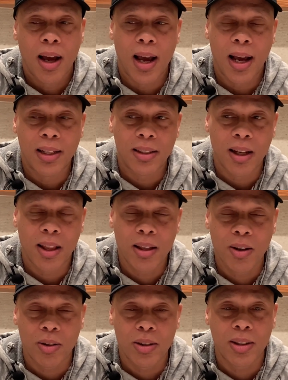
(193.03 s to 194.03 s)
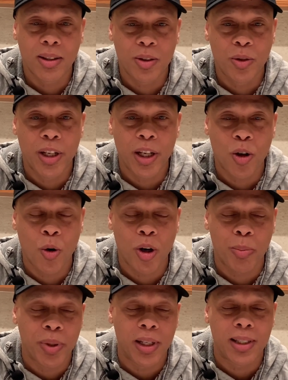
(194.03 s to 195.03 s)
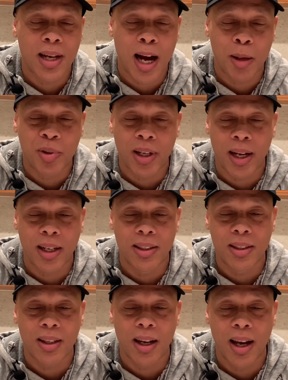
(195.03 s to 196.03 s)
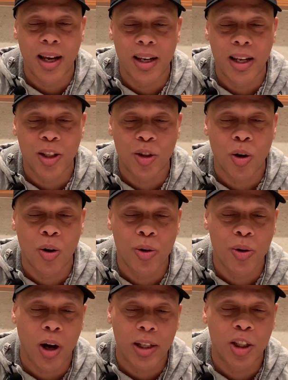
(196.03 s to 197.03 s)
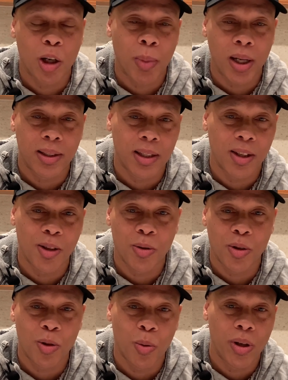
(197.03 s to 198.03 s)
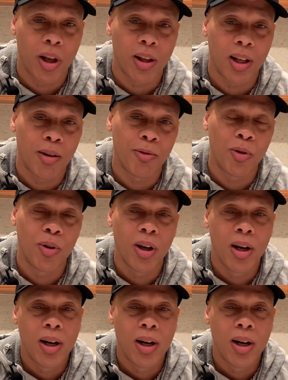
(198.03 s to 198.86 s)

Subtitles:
And, just get caught up in the time change. And then, so, I took my skills to another level.